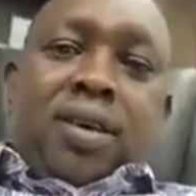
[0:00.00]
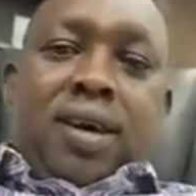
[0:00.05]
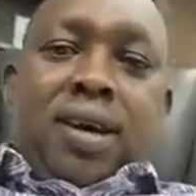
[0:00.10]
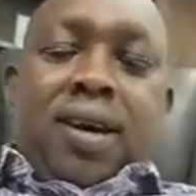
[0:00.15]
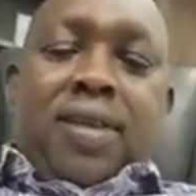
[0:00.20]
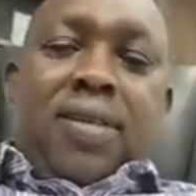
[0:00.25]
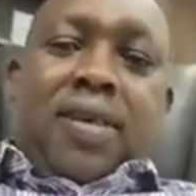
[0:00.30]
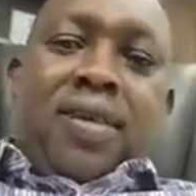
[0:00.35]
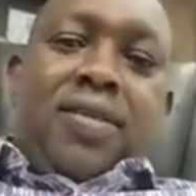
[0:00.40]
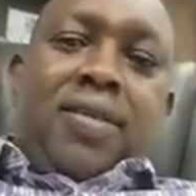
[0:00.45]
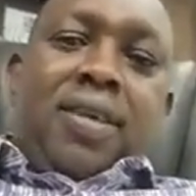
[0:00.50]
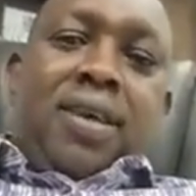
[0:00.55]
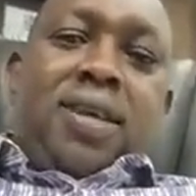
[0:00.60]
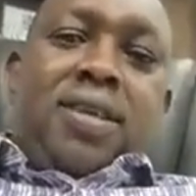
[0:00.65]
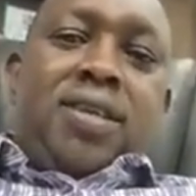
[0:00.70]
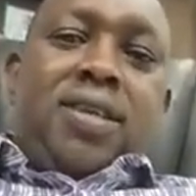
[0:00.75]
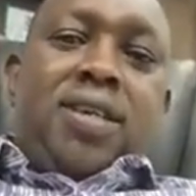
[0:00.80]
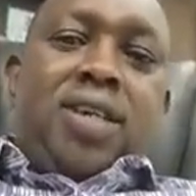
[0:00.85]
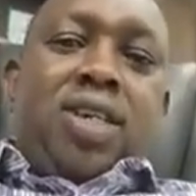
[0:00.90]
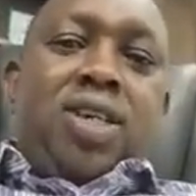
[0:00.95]
Others that are
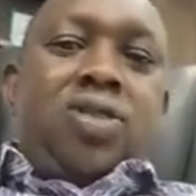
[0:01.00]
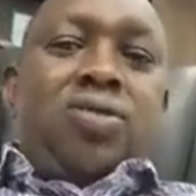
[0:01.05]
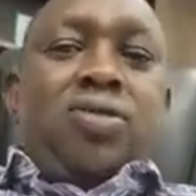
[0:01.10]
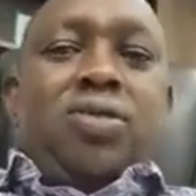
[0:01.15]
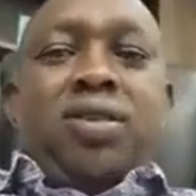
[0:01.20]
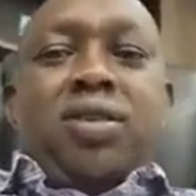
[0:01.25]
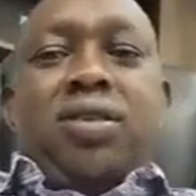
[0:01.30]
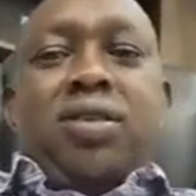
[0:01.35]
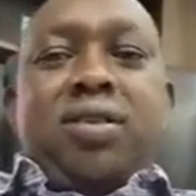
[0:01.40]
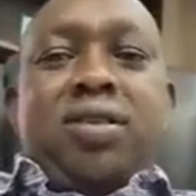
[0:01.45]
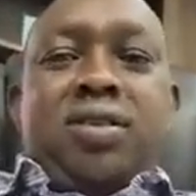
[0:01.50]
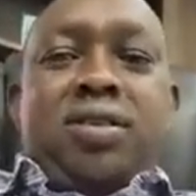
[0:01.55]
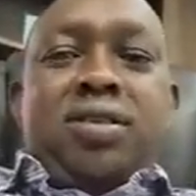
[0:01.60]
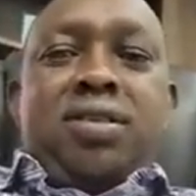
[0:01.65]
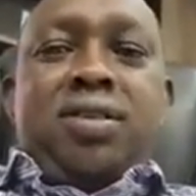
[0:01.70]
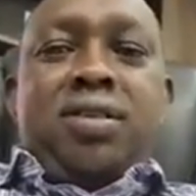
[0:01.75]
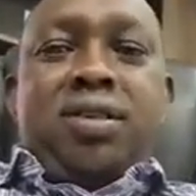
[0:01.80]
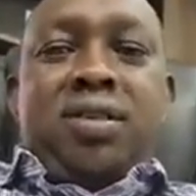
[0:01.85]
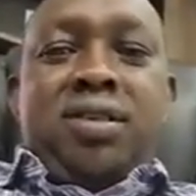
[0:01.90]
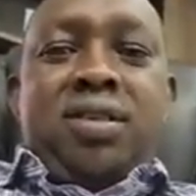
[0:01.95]
genuine.
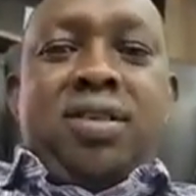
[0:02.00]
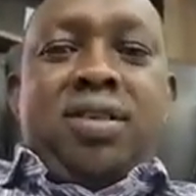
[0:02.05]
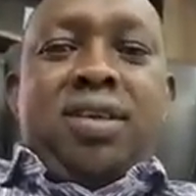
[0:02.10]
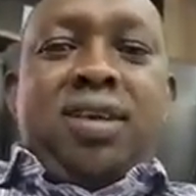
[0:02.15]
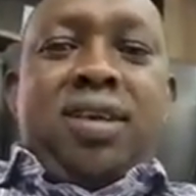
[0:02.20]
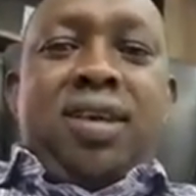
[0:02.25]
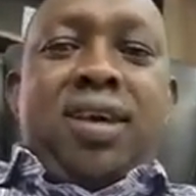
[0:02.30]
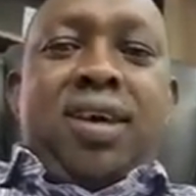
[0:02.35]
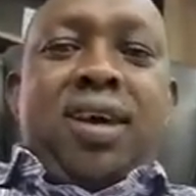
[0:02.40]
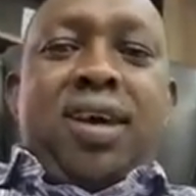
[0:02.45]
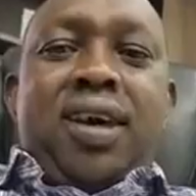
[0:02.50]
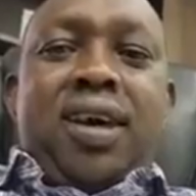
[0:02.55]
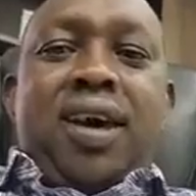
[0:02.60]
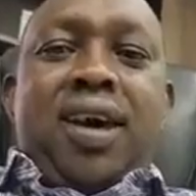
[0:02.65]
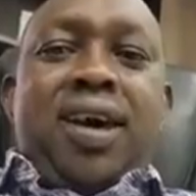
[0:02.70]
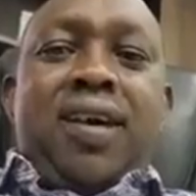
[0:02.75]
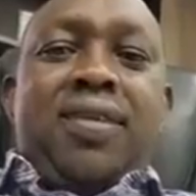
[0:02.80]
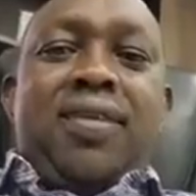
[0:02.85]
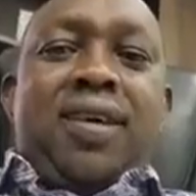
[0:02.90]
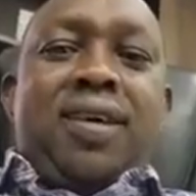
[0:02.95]

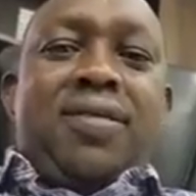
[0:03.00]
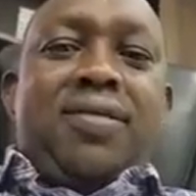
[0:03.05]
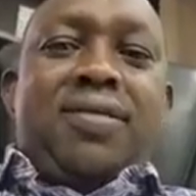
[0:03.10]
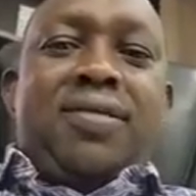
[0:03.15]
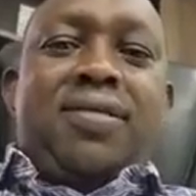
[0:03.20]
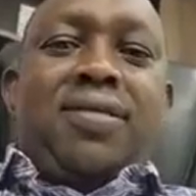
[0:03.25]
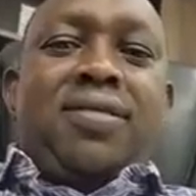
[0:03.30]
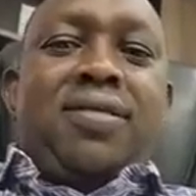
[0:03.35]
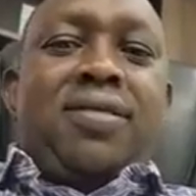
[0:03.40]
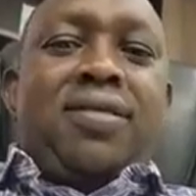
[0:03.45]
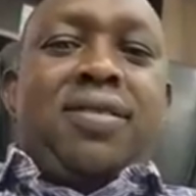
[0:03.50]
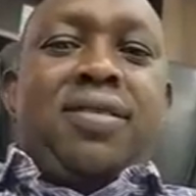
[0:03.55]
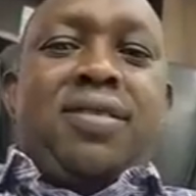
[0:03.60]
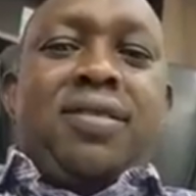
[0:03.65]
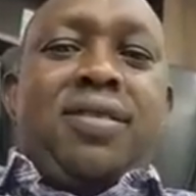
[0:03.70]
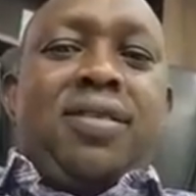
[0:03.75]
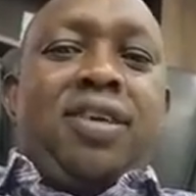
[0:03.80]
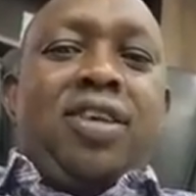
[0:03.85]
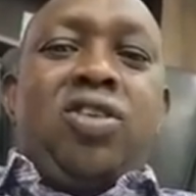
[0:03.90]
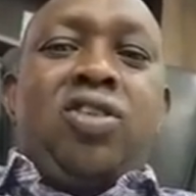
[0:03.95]
Others,
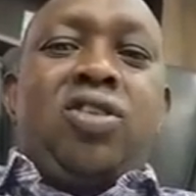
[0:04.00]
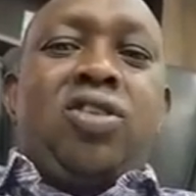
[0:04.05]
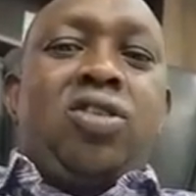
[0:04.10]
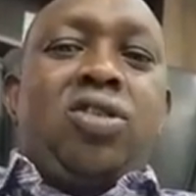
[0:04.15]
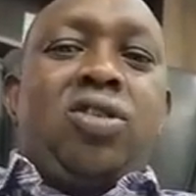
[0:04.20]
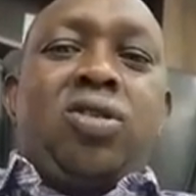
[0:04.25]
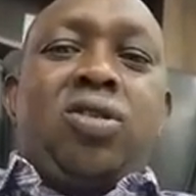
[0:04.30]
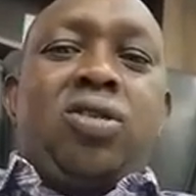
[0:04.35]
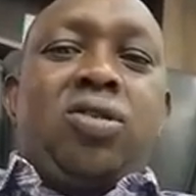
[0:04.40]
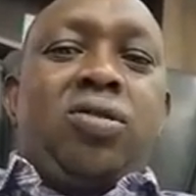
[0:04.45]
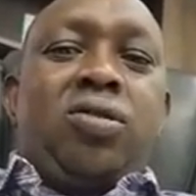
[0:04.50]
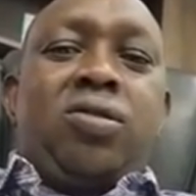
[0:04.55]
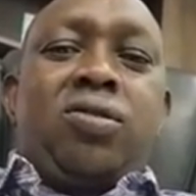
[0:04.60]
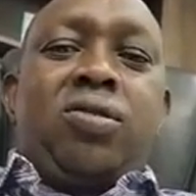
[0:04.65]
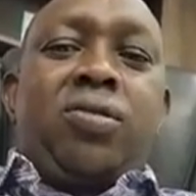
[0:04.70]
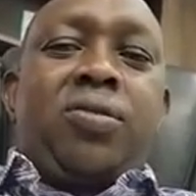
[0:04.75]
they don't know